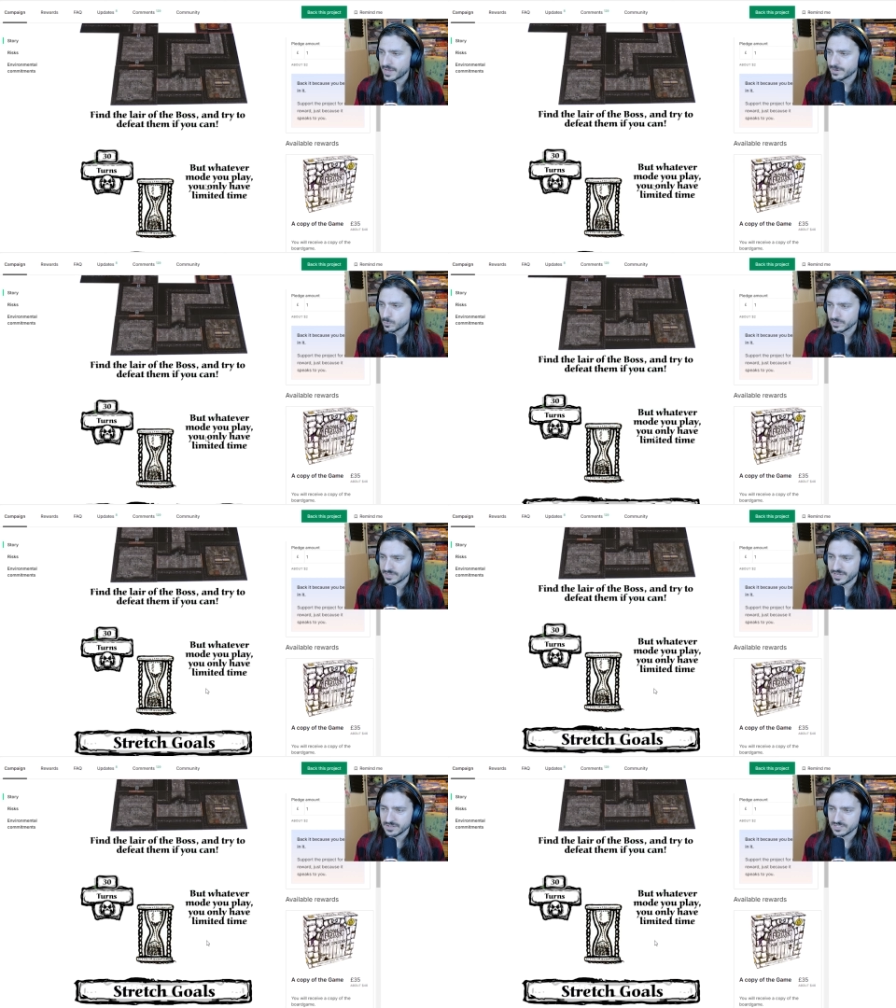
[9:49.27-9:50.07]
might
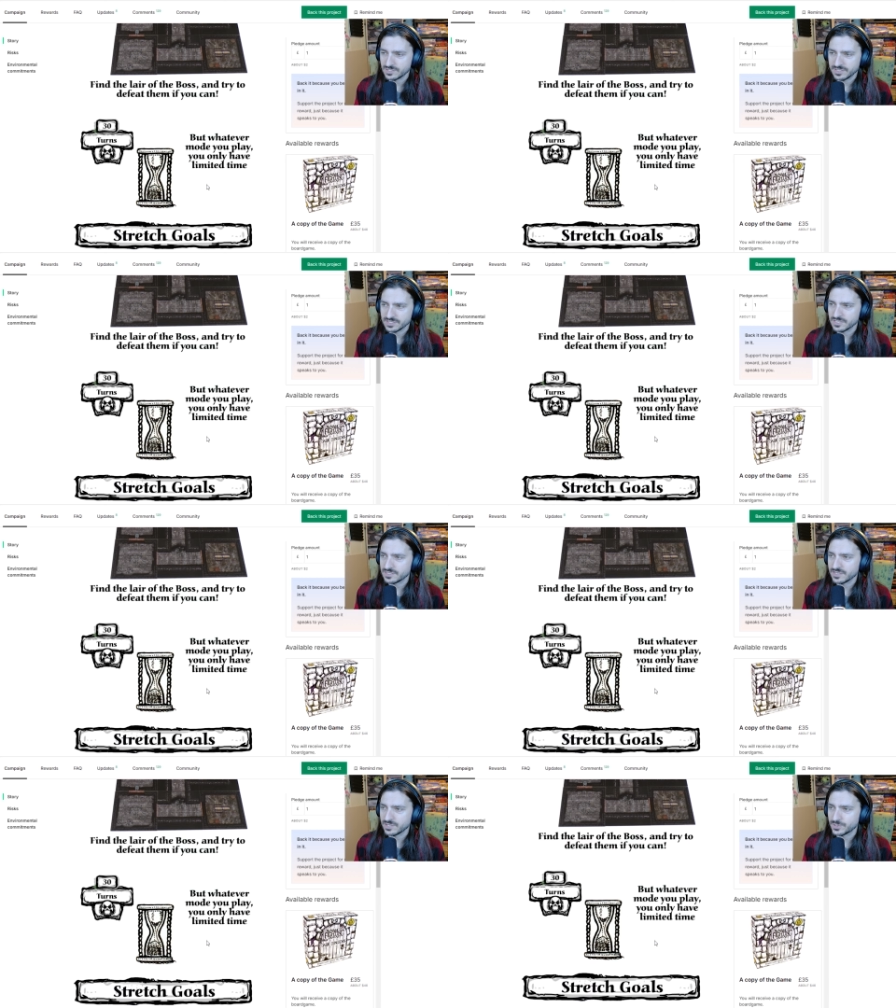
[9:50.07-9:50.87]
work out. So let's
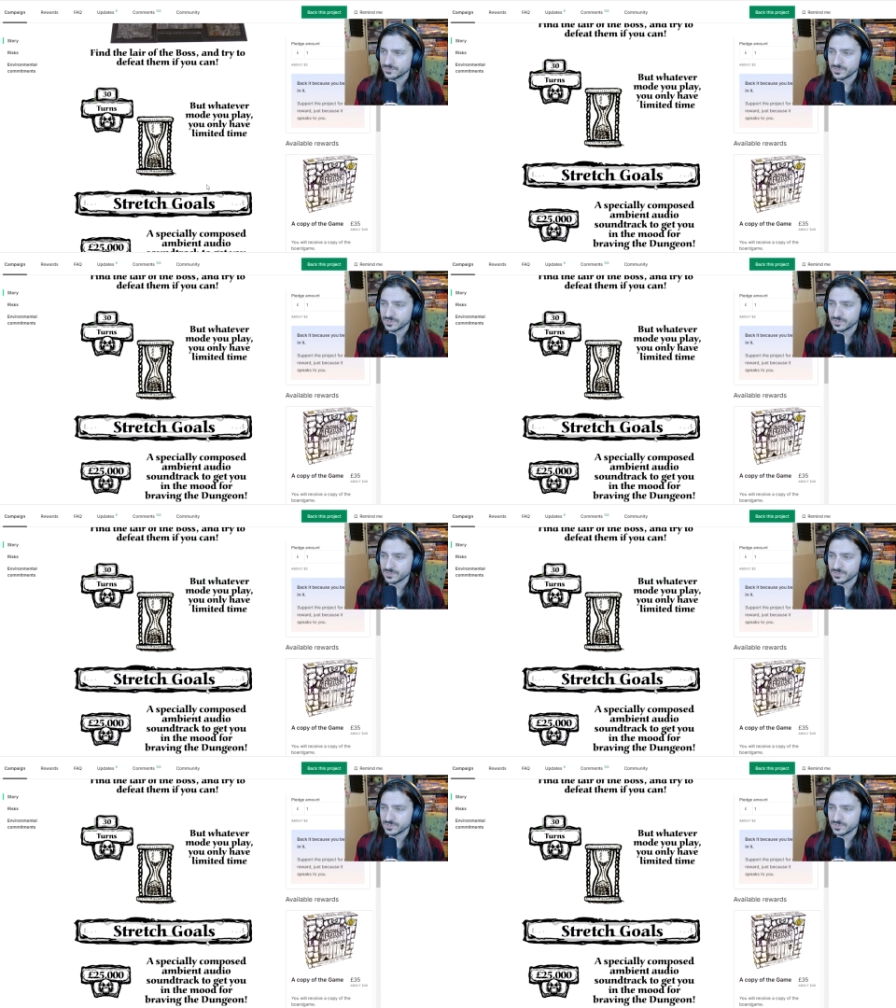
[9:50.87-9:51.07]
continue.